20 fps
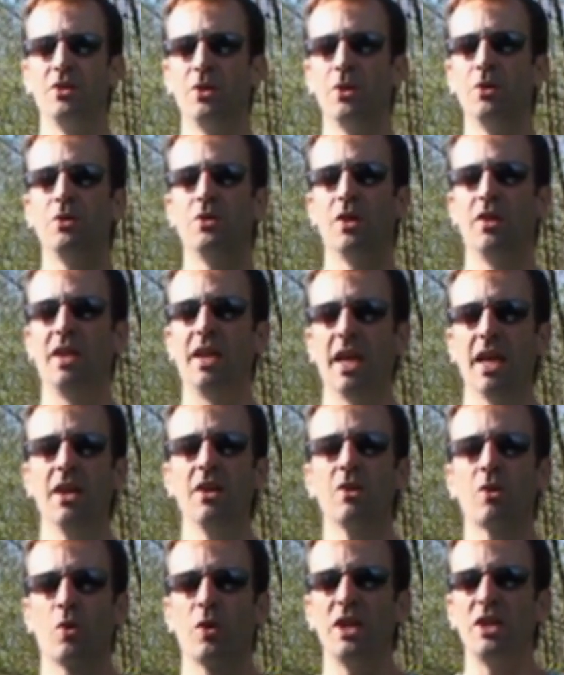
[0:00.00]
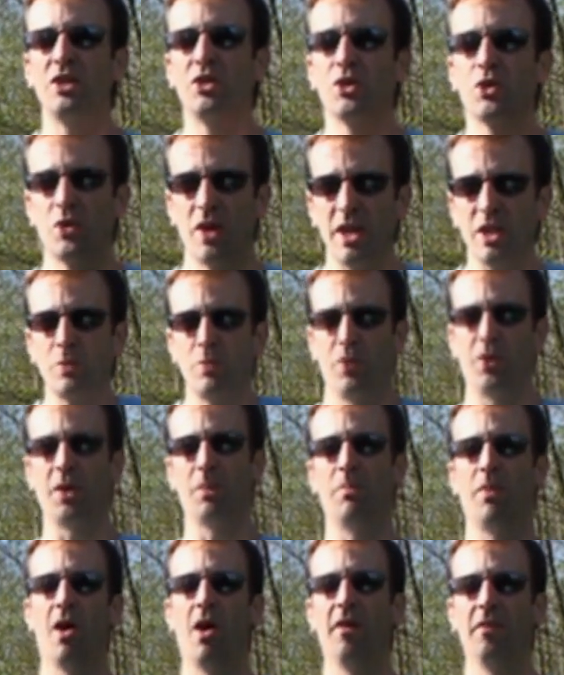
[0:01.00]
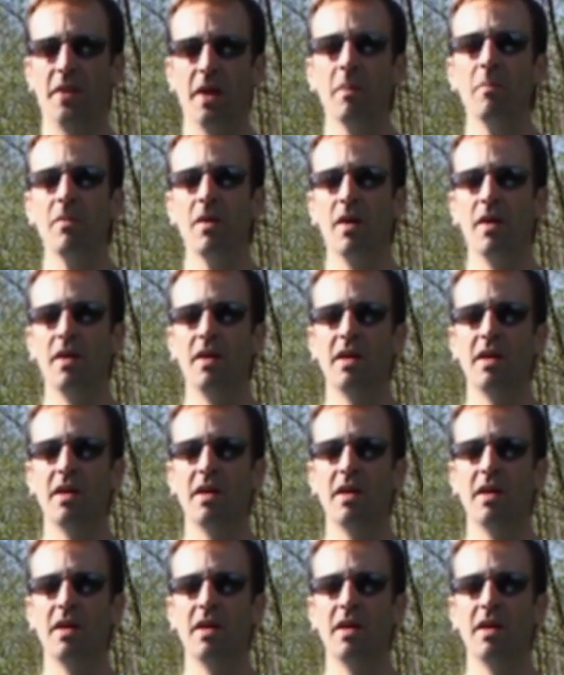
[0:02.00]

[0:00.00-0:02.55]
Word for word: due to the increased stress put upon them